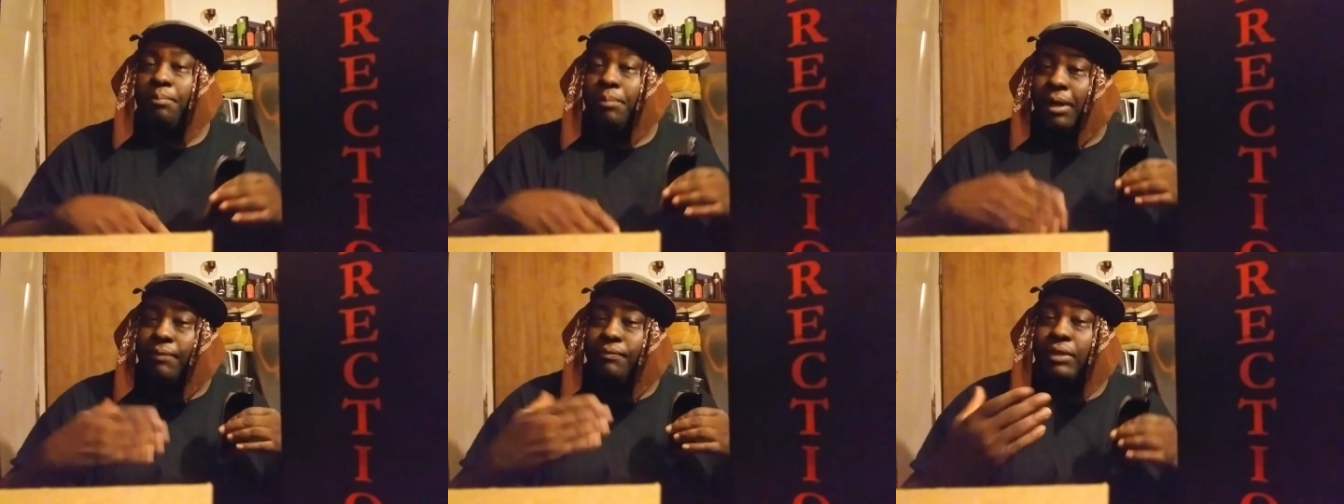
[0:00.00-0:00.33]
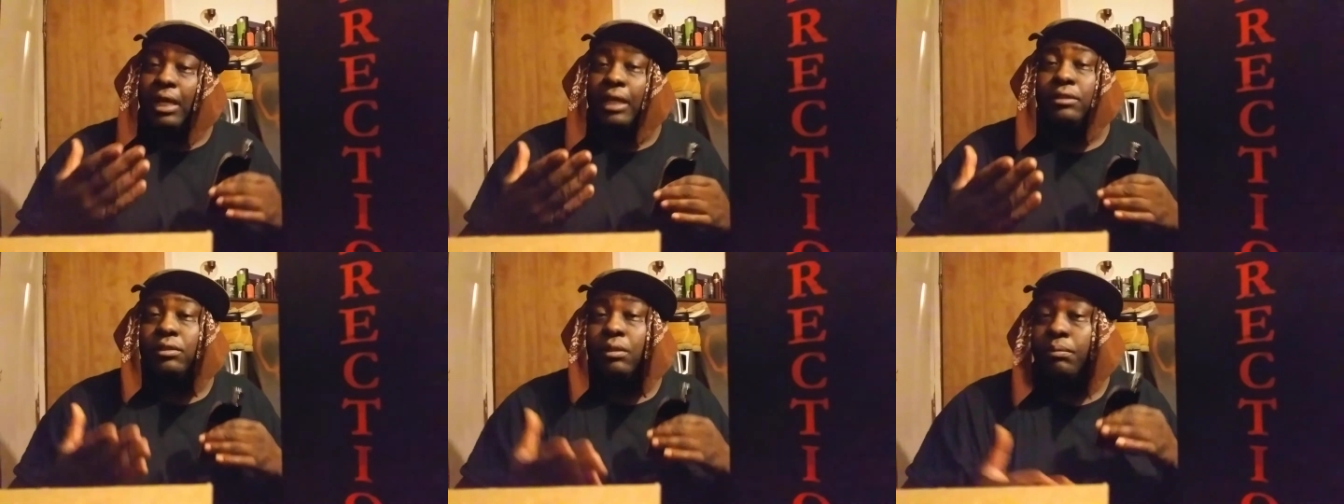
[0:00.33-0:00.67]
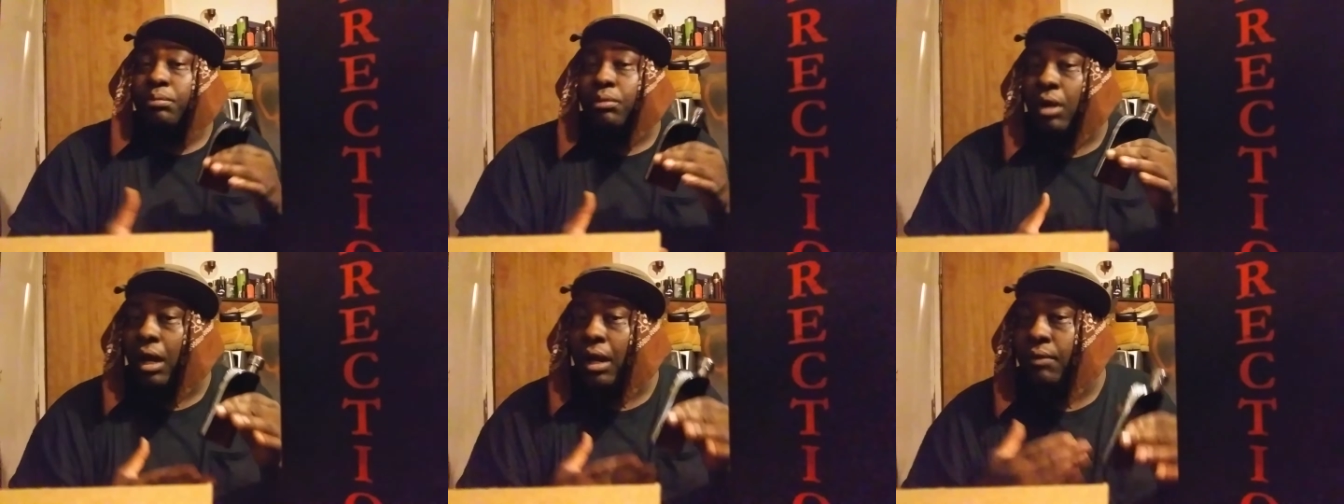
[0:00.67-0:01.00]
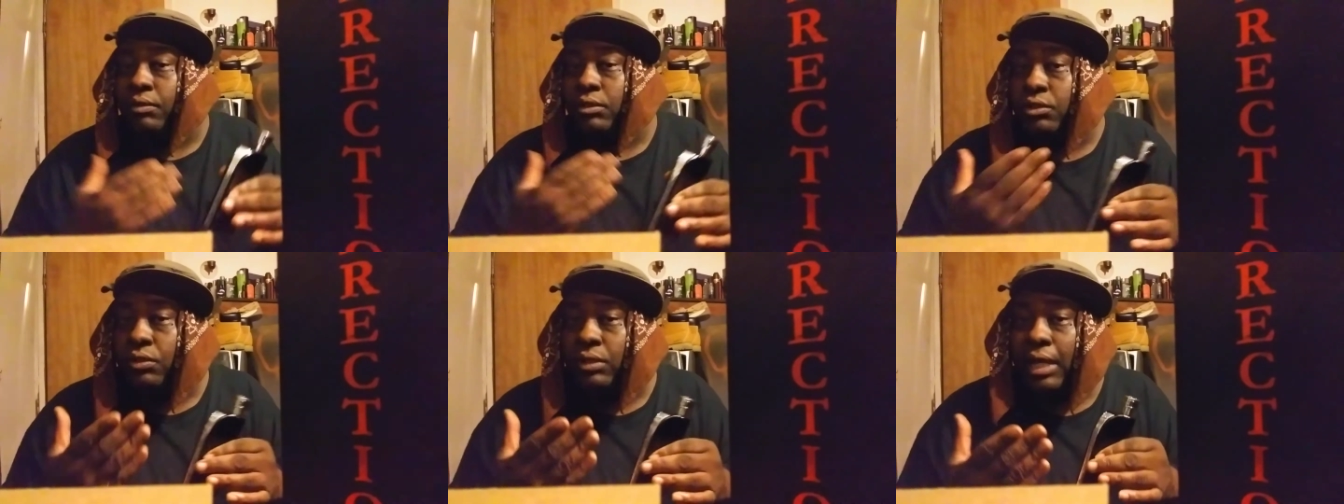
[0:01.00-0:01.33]
But that's a
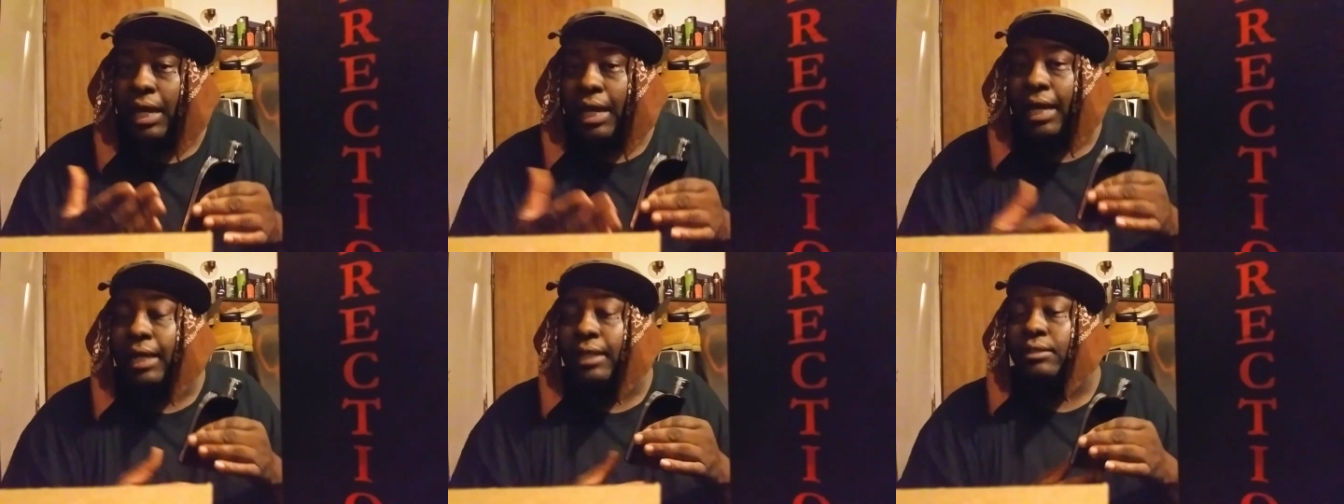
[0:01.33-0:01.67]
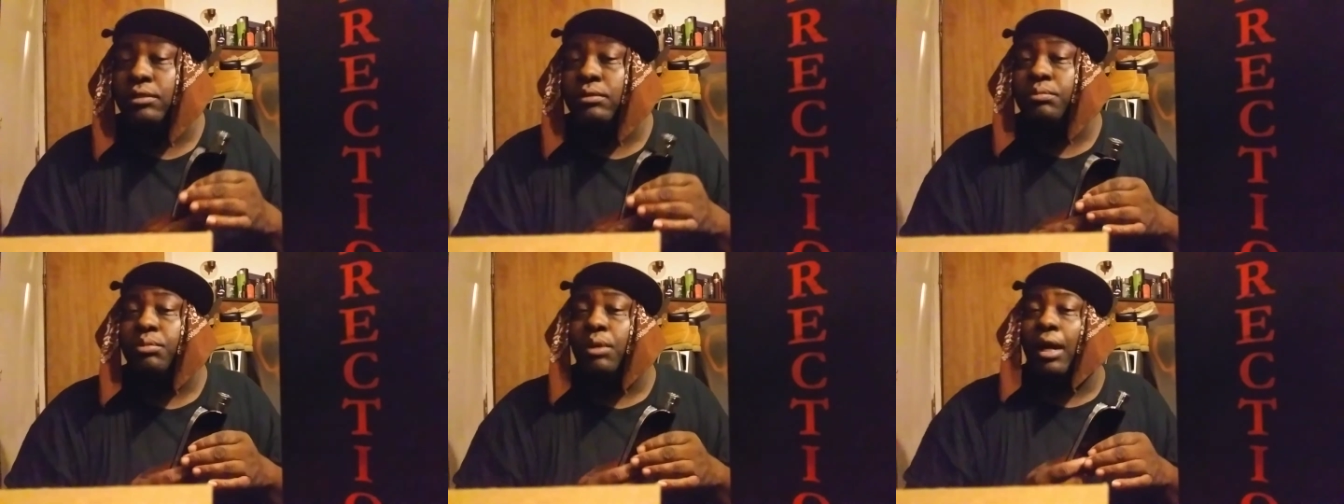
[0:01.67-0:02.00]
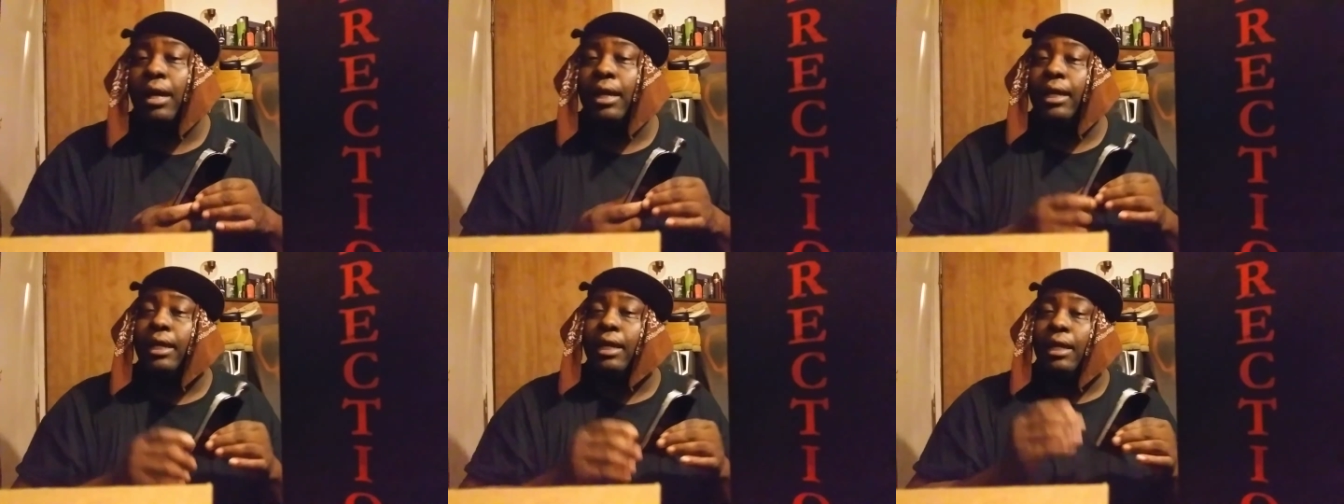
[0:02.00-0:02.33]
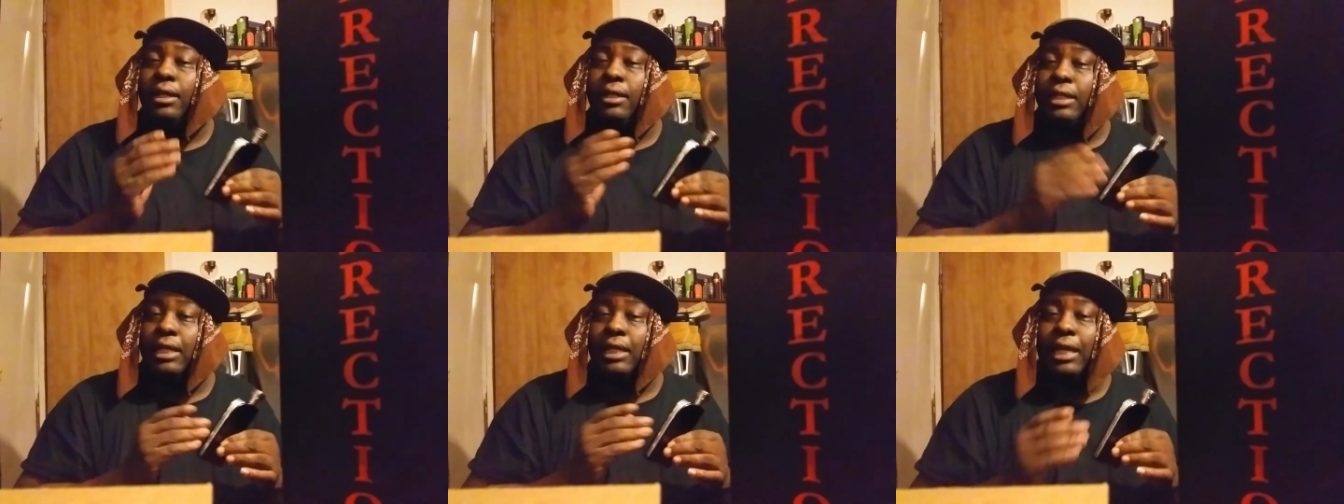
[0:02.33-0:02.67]
problem with you guys. You probably
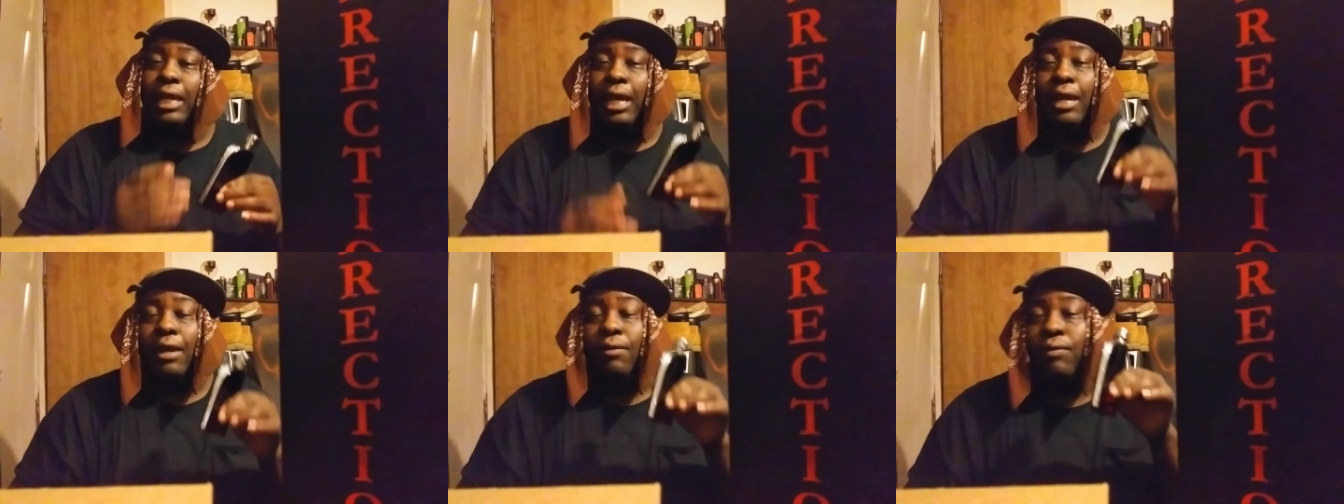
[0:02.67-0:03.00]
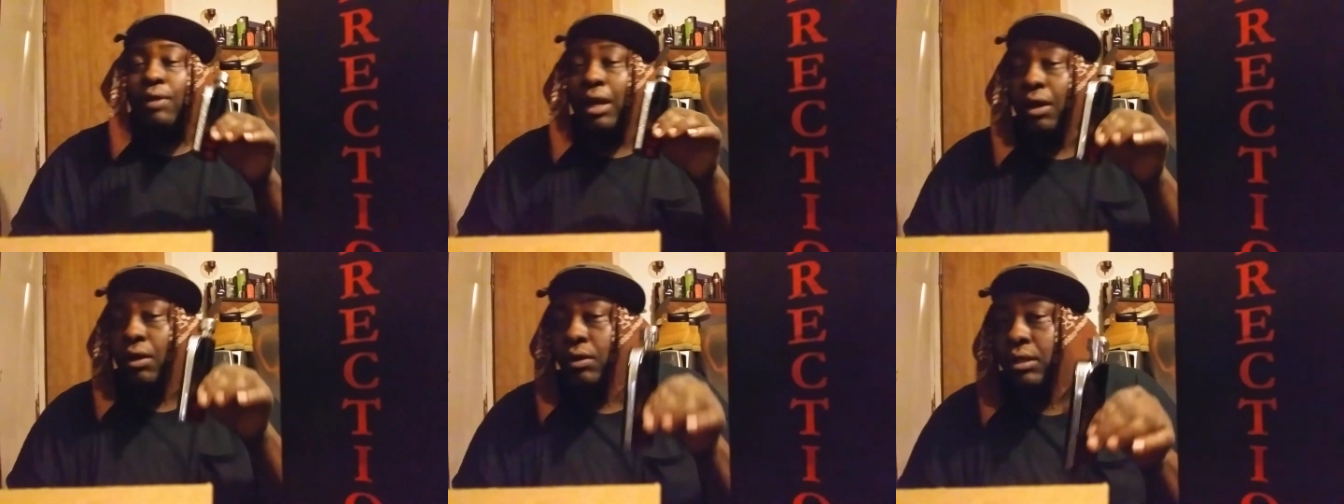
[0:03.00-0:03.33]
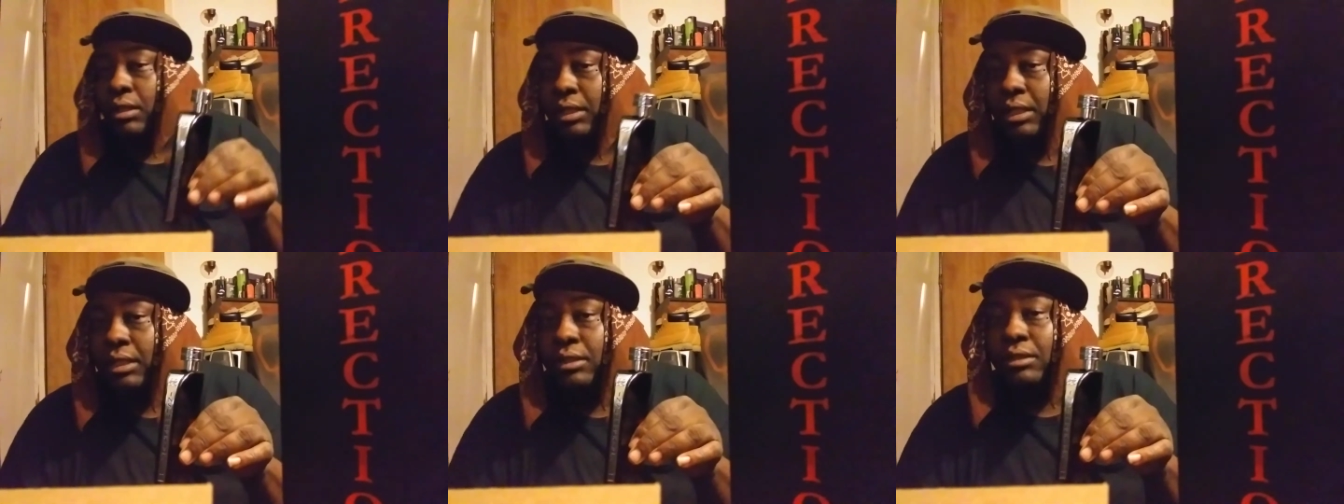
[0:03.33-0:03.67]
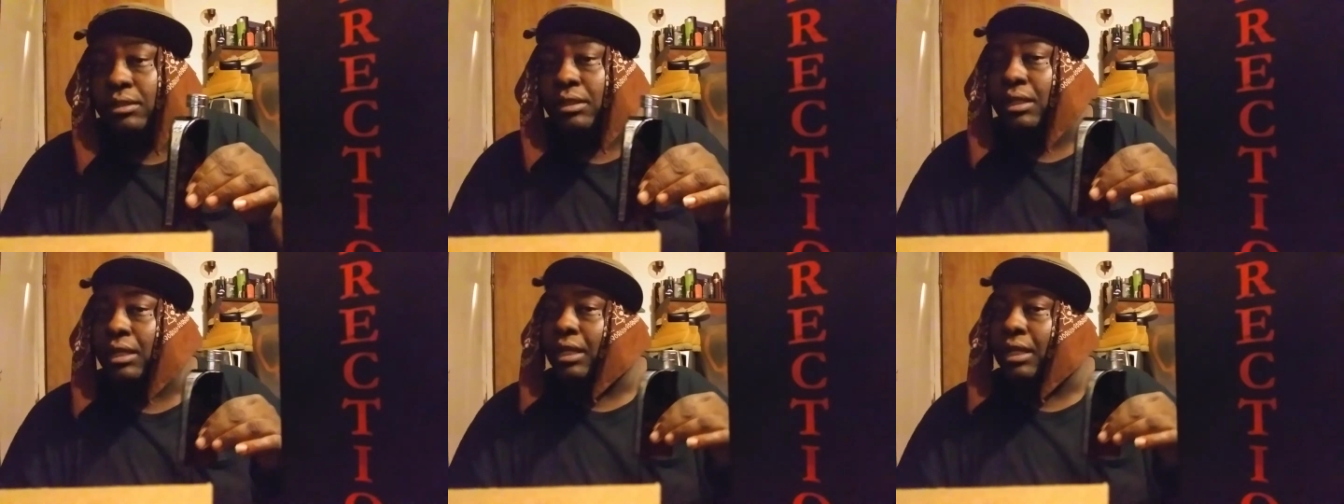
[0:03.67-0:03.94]
care. DK around of this.